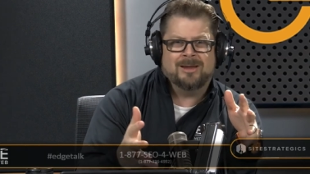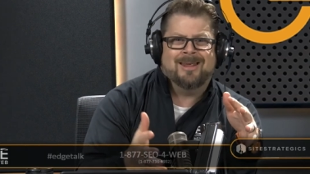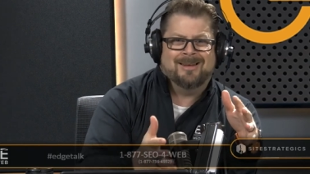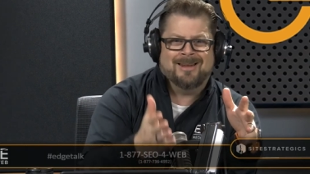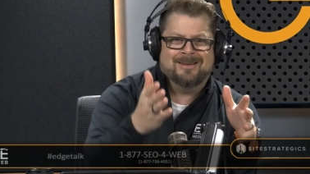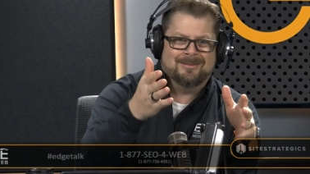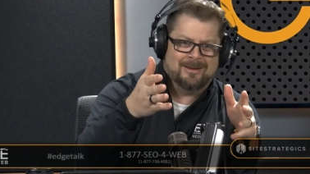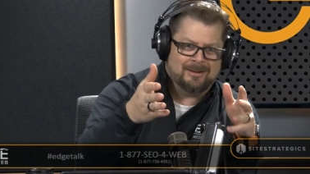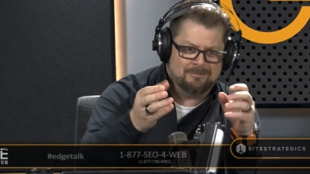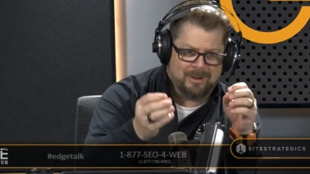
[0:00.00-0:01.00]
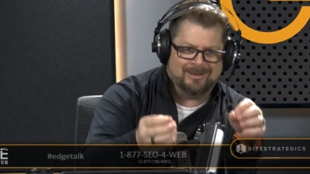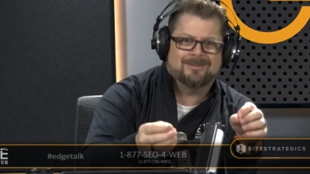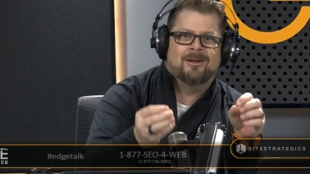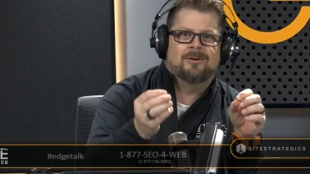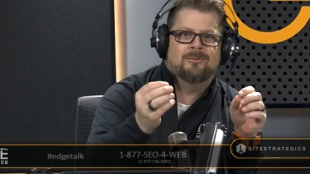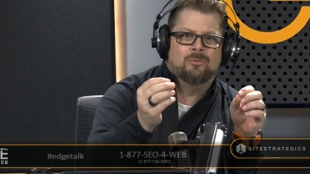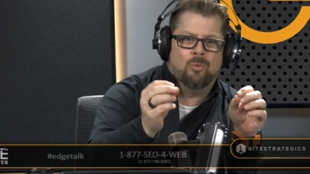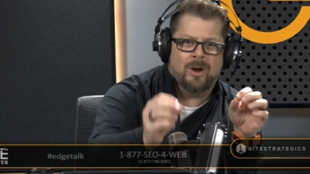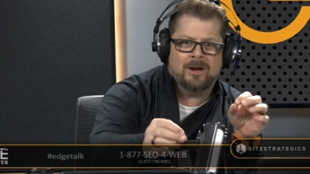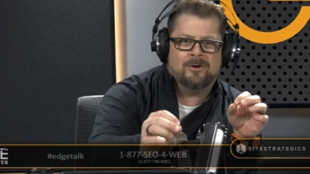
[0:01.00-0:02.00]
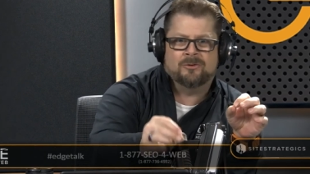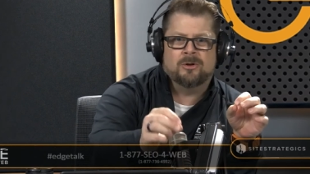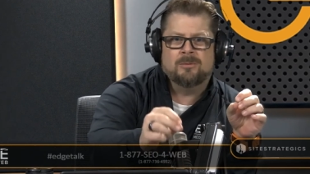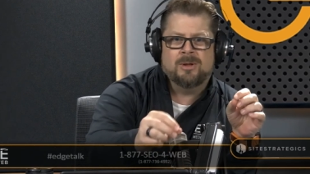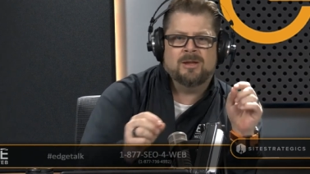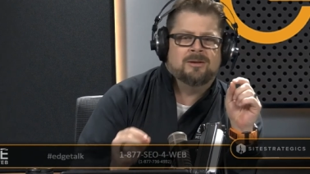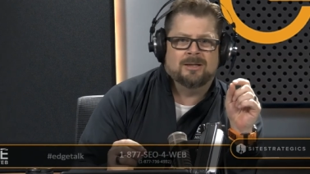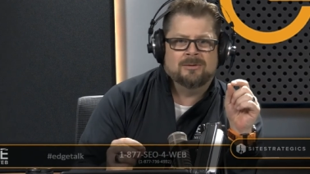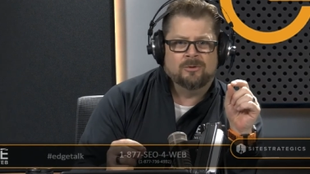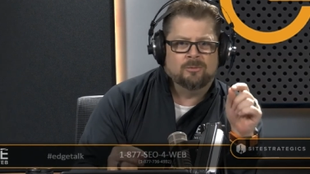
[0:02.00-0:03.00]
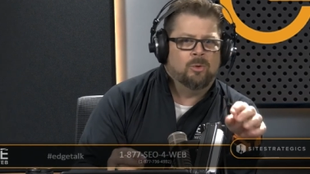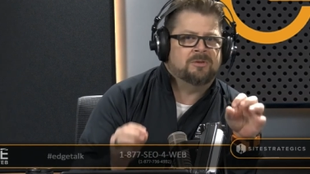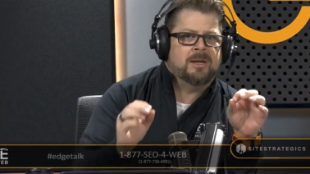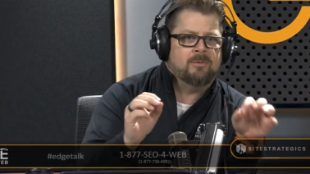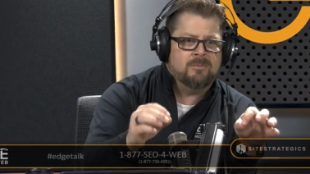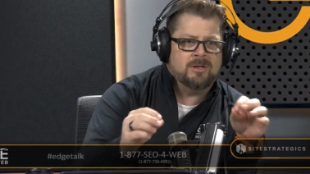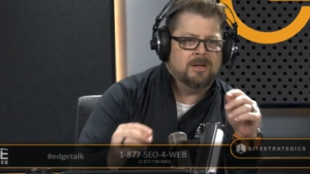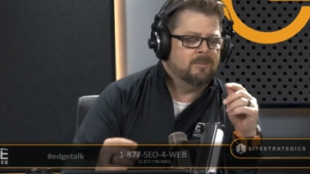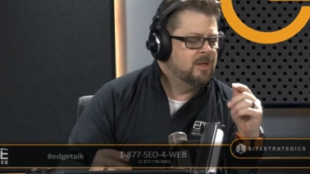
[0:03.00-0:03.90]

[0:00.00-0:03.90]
It, it based on where it's going to be delivered, what type of medium.